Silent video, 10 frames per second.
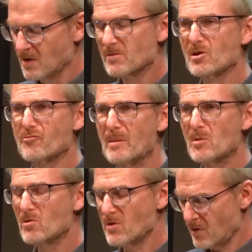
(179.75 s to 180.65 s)
the
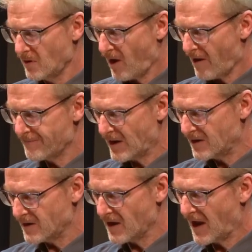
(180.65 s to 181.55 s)
criminal
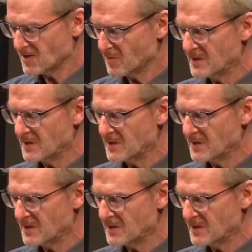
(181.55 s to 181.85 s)
offender has a